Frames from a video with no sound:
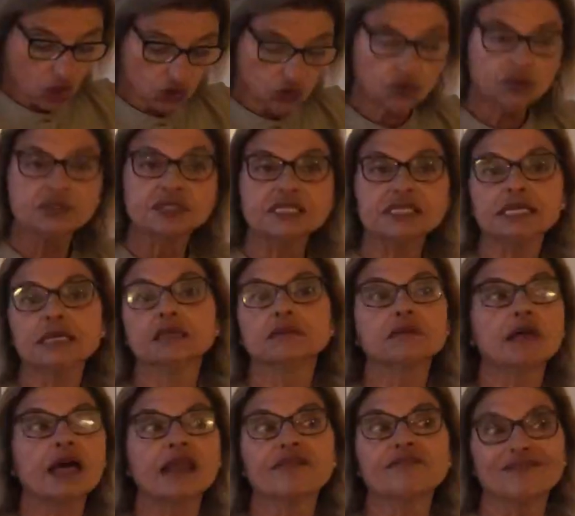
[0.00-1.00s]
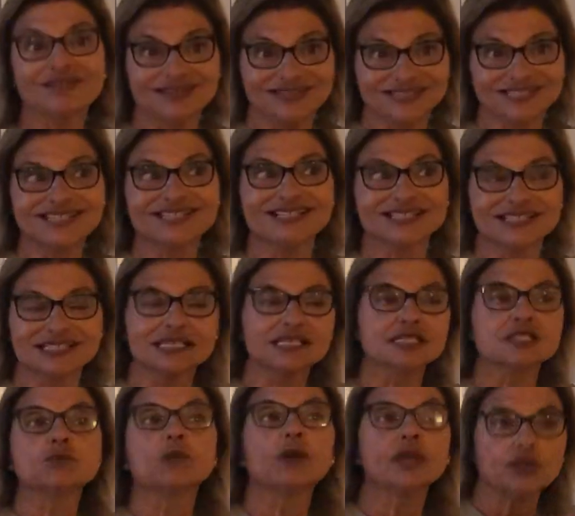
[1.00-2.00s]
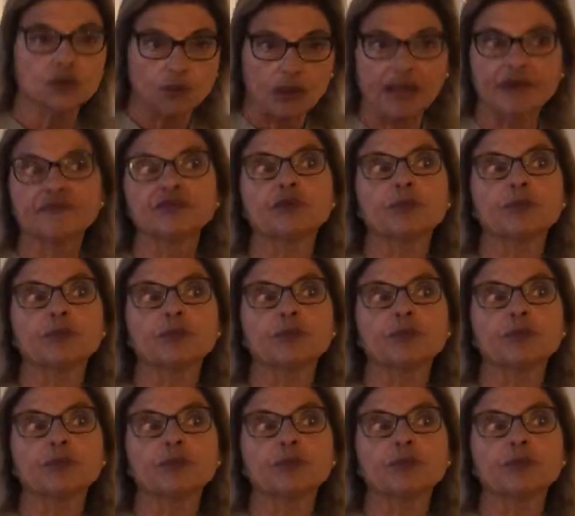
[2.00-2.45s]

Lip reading: You'll see a lot of instances where you have